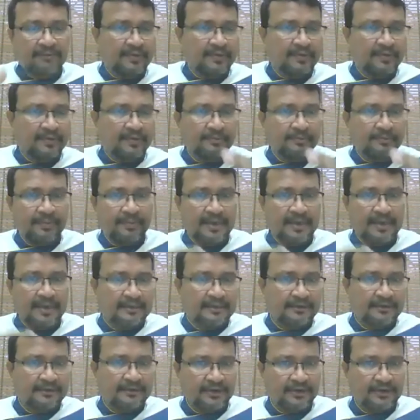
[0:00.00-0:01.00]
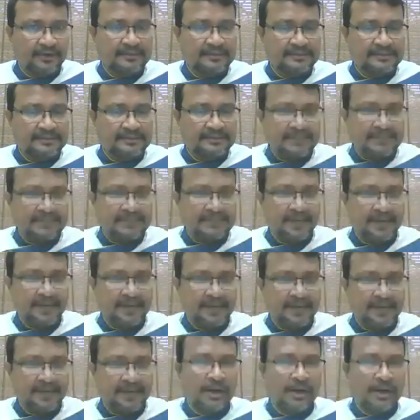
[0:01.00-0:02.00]
We can make a different separate
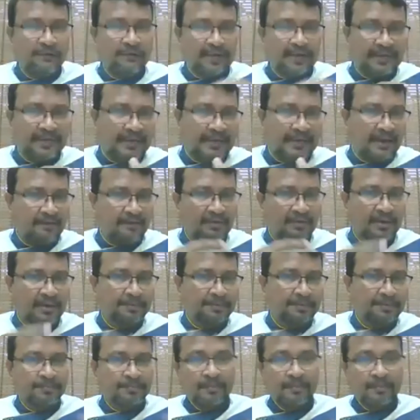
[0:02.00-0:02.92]
dough and we can have a